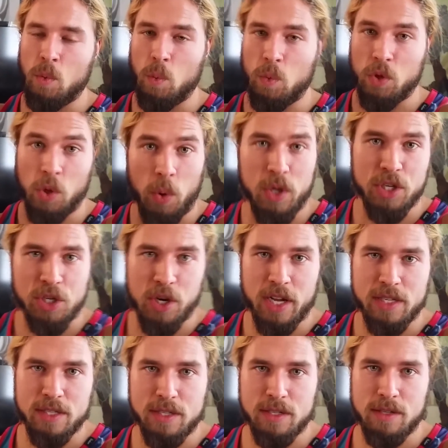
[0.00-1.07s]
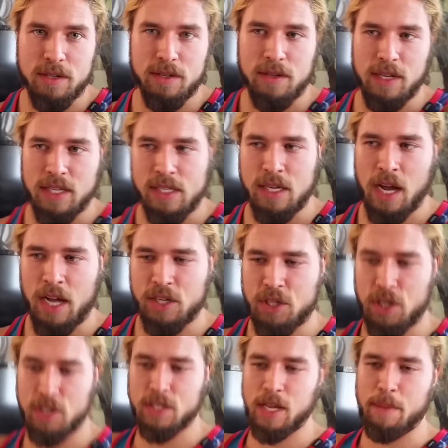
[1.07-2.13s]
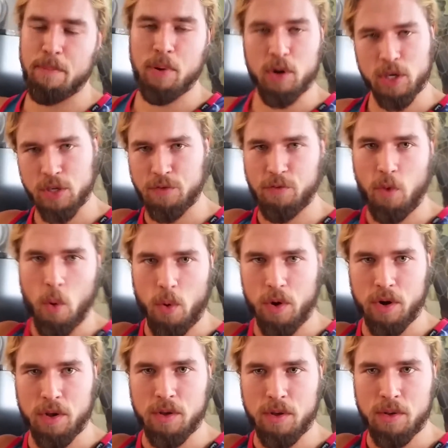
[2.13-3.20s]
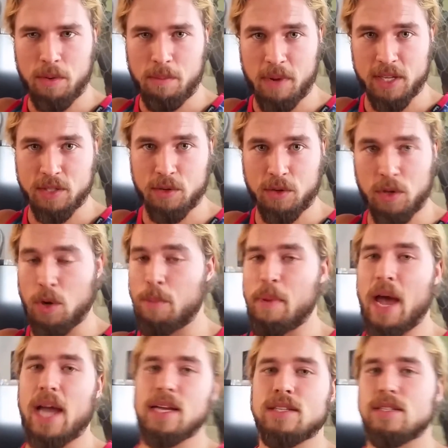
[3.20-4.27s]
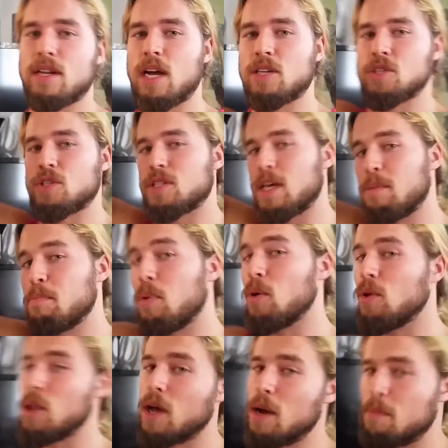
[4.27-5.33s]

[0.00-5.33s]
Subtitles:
your chest is not just a push forward muscle. Your back is not just a pull